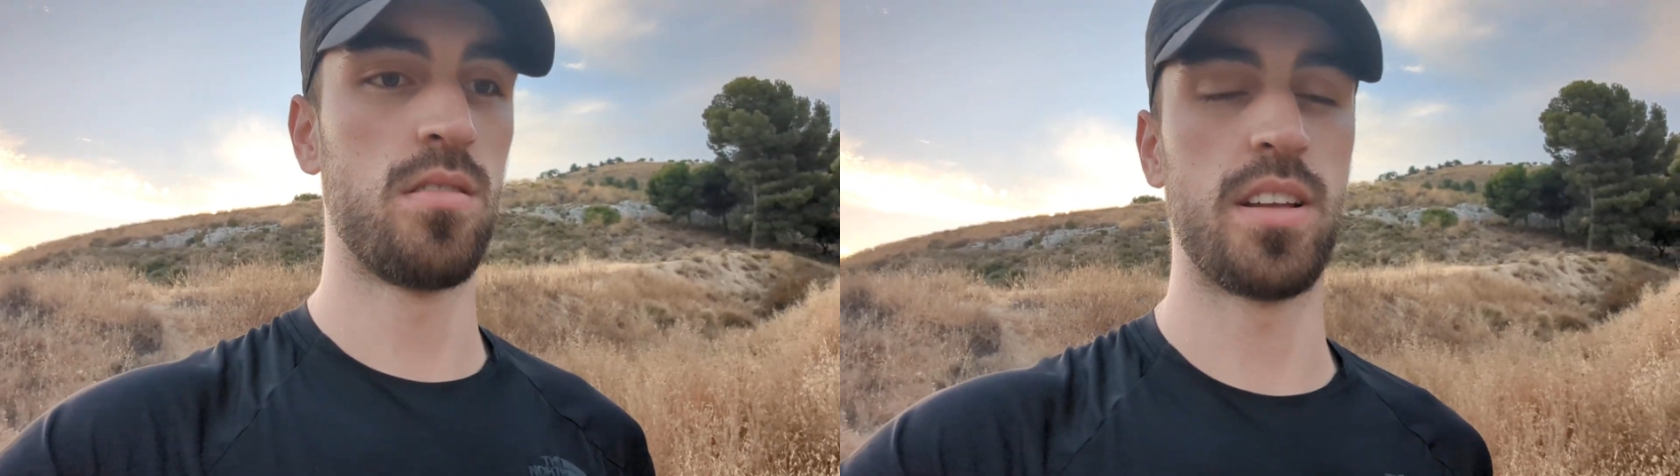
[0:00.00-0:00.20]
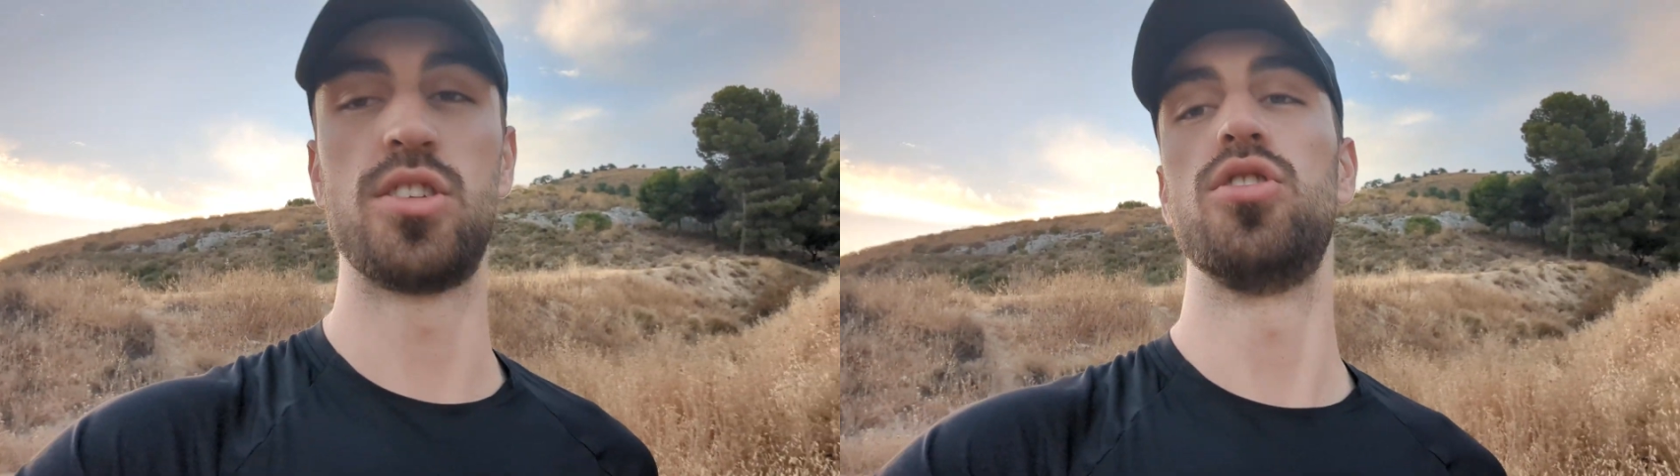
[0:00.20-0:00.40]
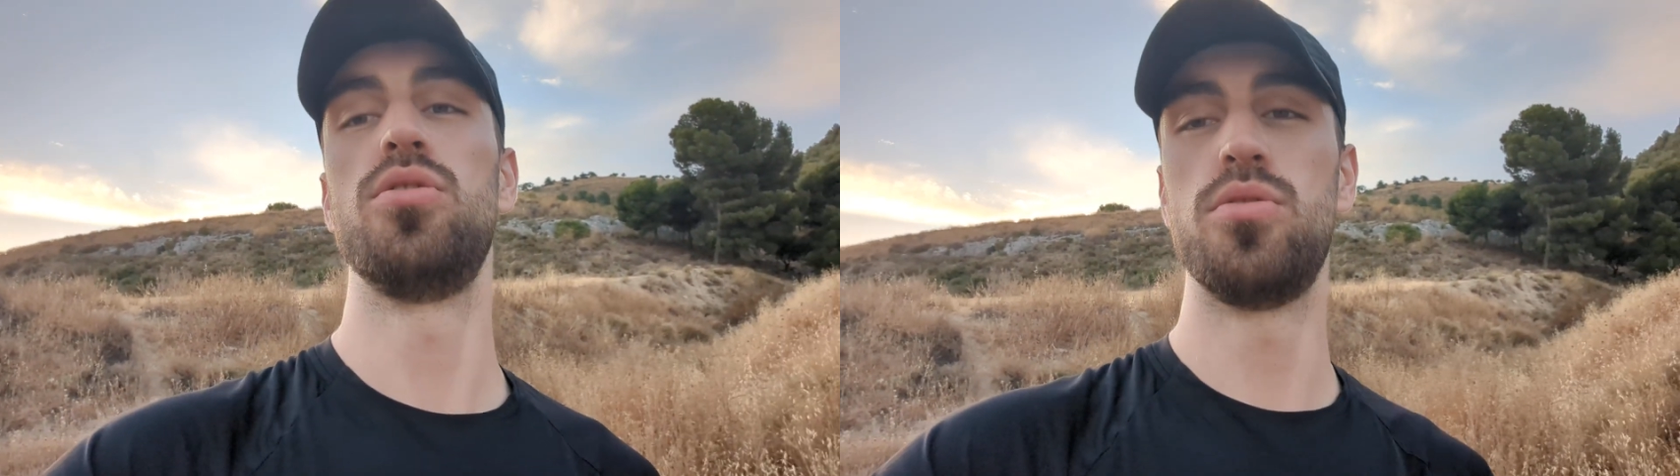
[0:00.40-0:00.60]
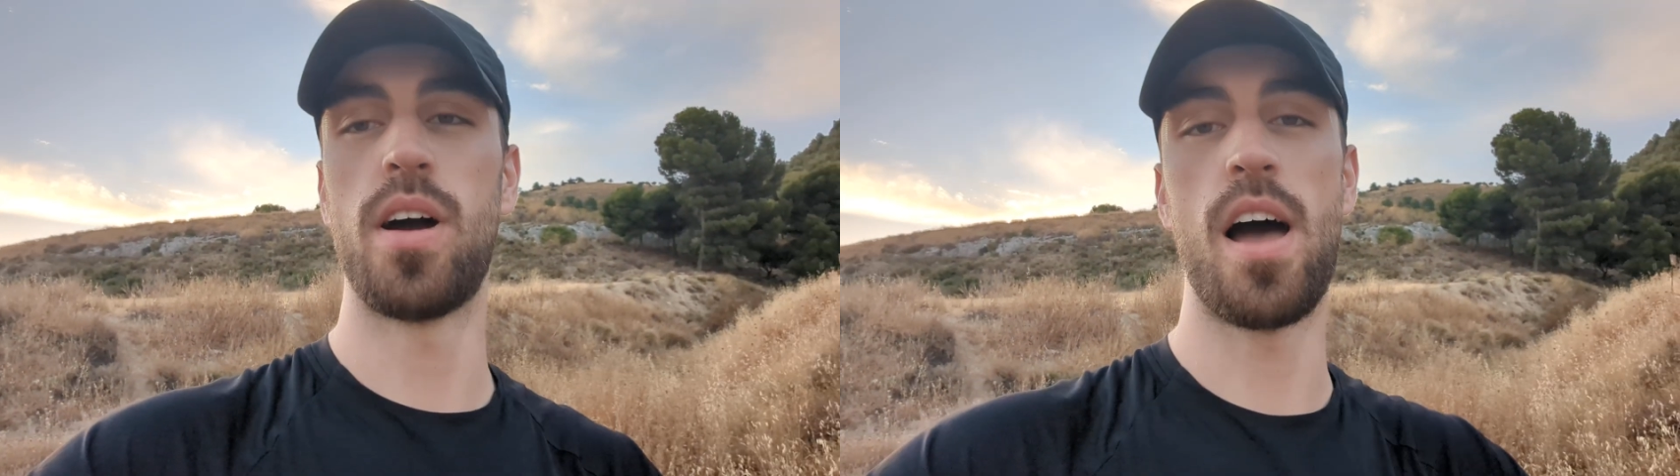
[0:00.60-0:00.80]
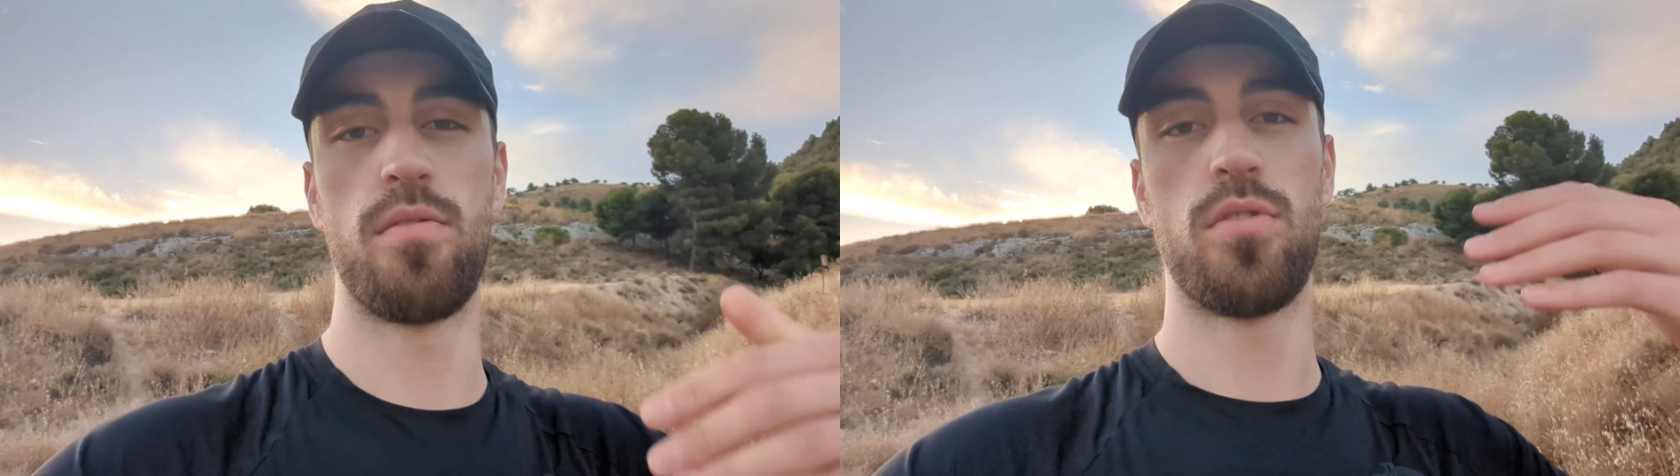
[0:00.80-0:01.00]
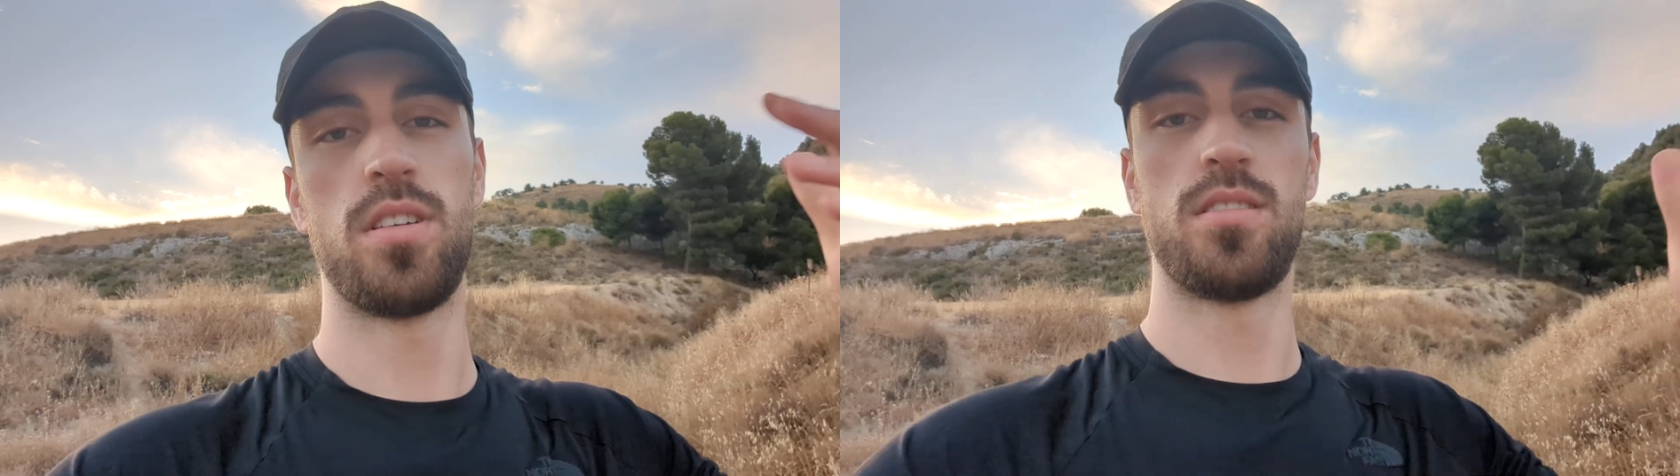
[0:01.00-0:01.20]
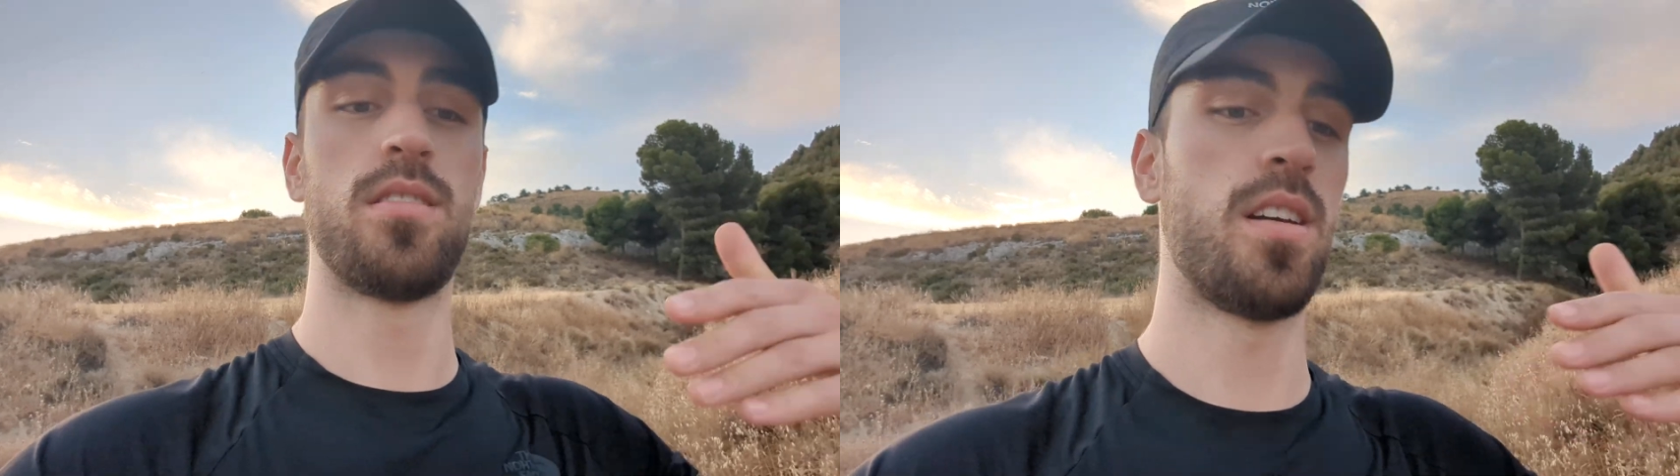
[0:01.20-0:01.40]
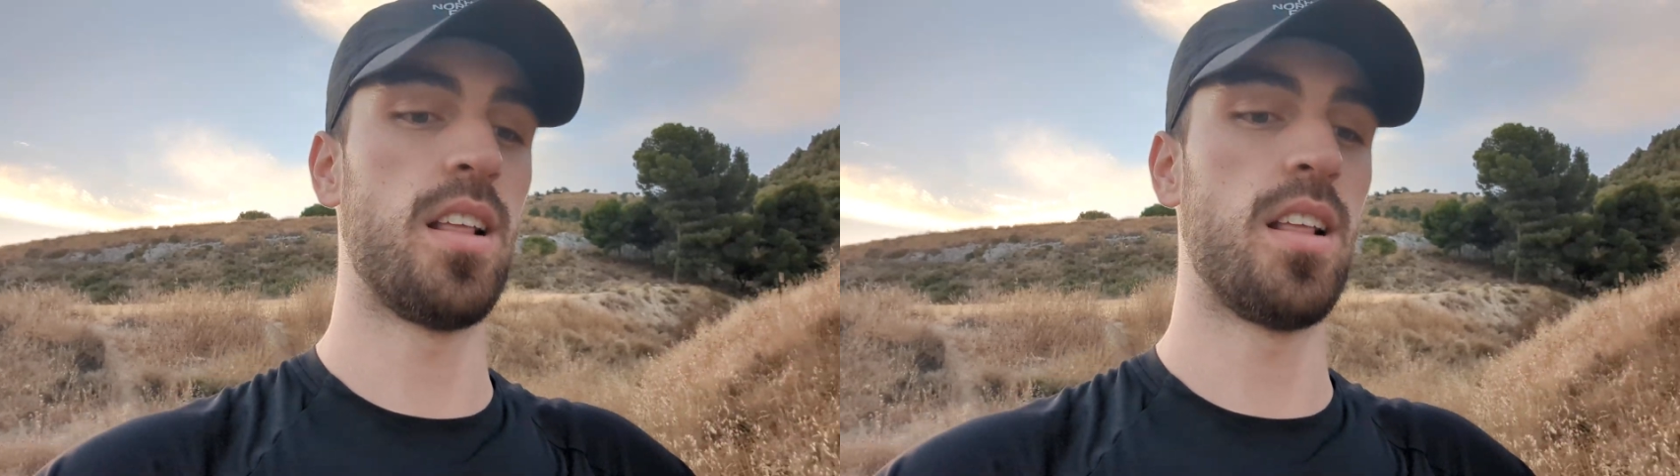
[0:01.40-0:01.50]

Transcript: Like do you have one?